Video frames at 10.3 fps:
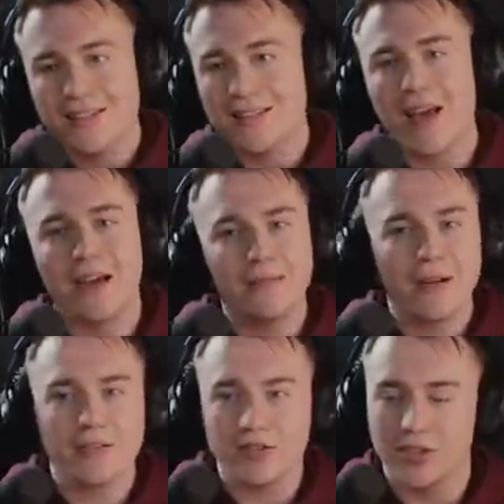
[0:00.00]
The
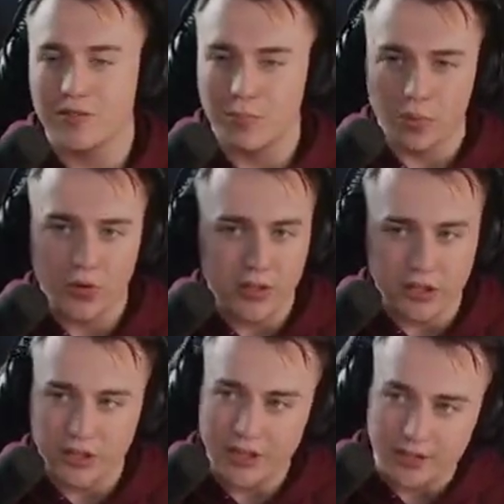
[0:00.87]
atomizer is just boring as
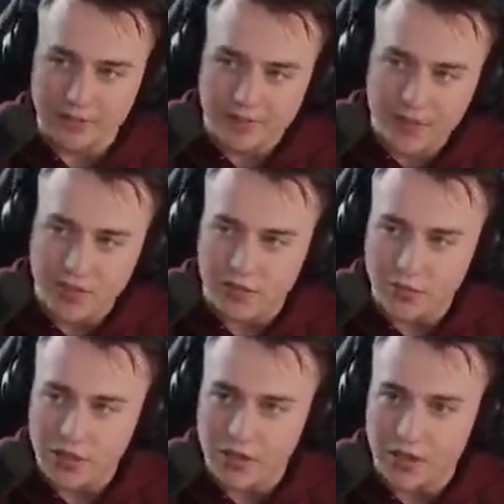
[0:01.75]
shit. doesn't do
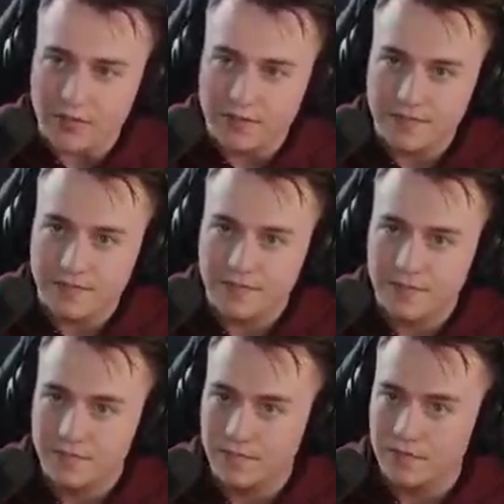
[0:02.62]
anything.
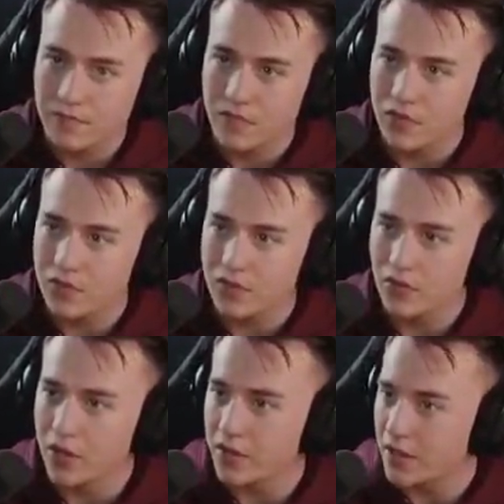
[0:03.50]

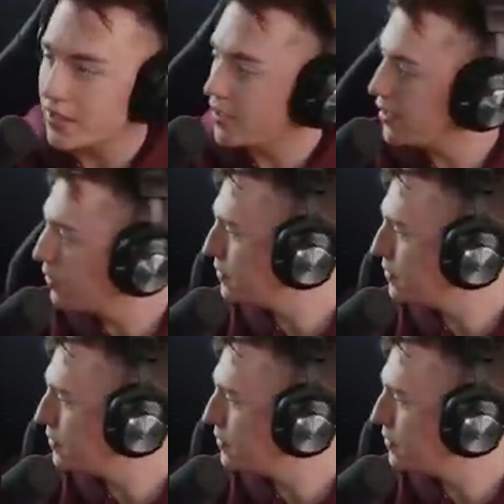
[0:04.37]
Look at the kitty.